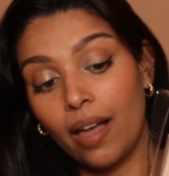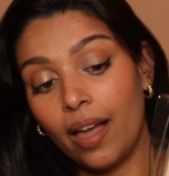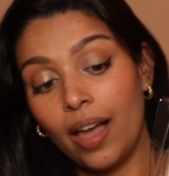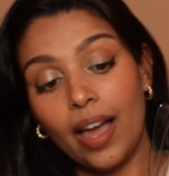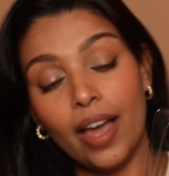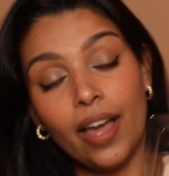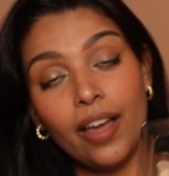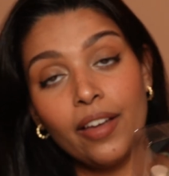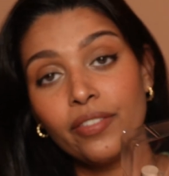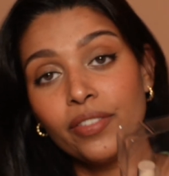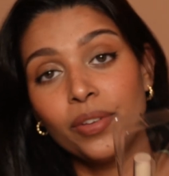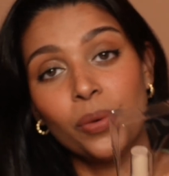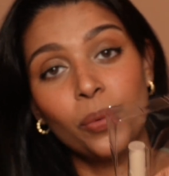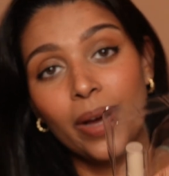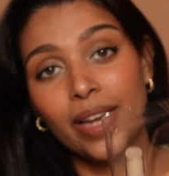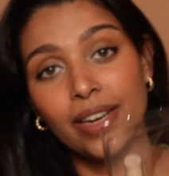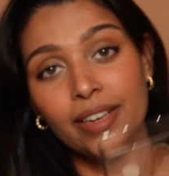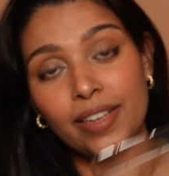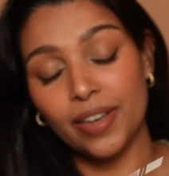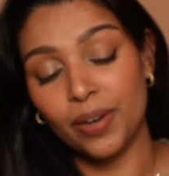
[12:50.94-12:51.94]
I have no
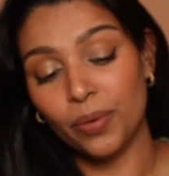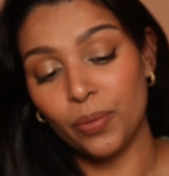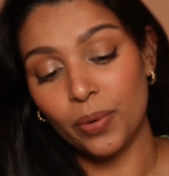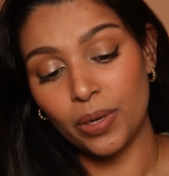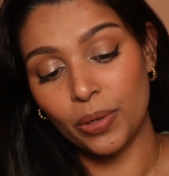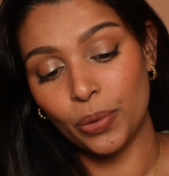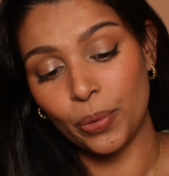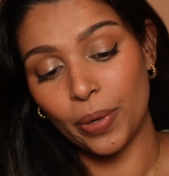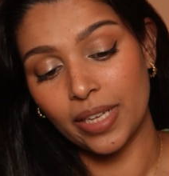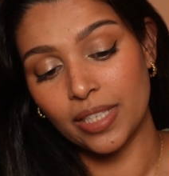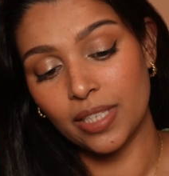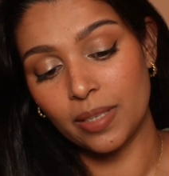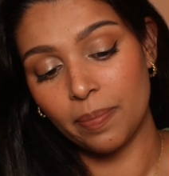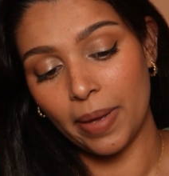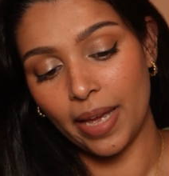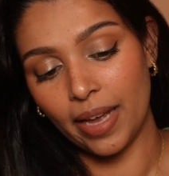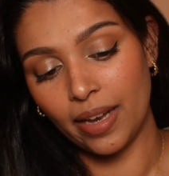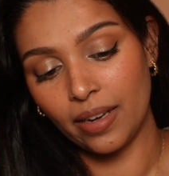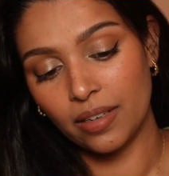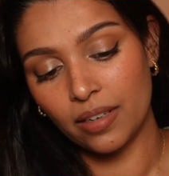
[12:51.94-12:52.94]
idea what to
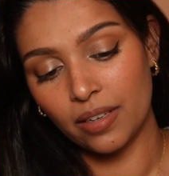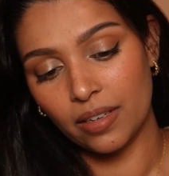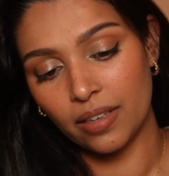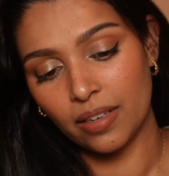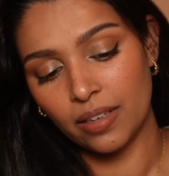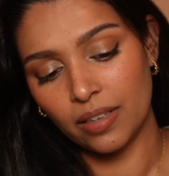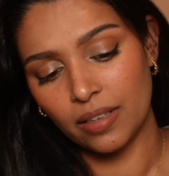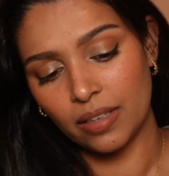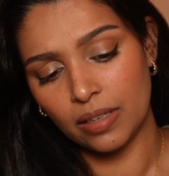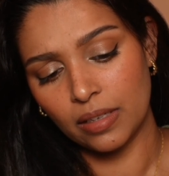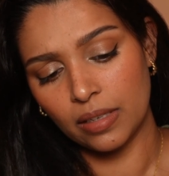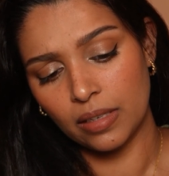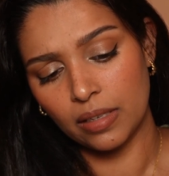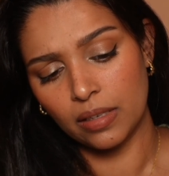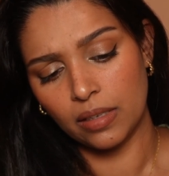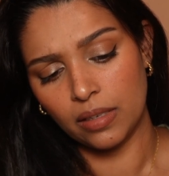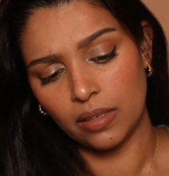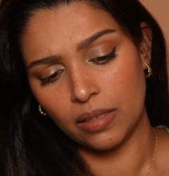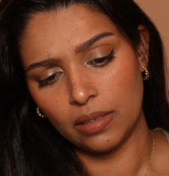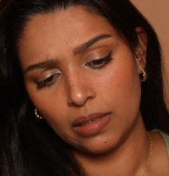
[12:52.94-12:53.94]
expect.
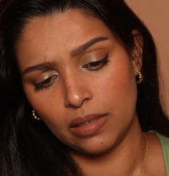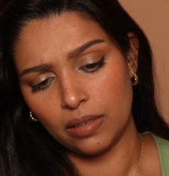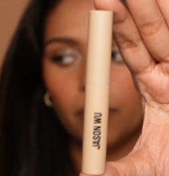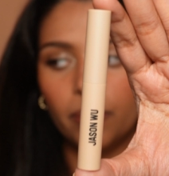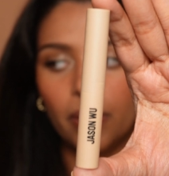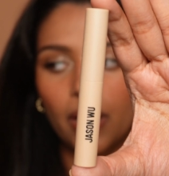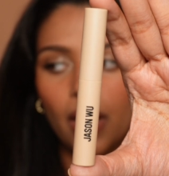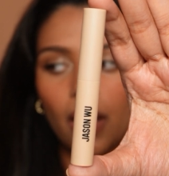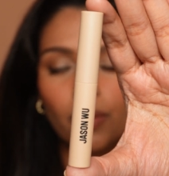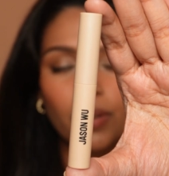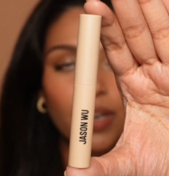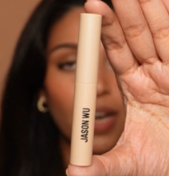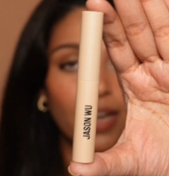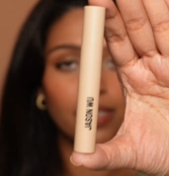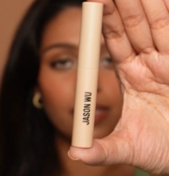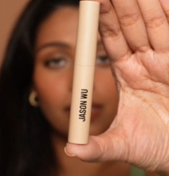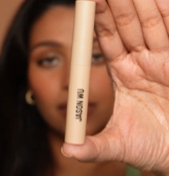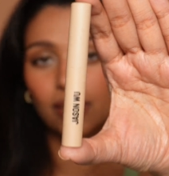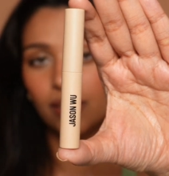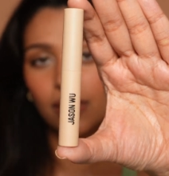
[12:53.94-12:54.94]
But how
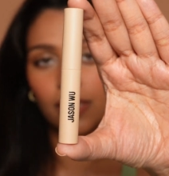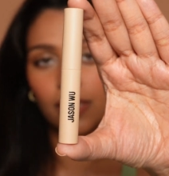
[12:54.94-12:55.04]
nice is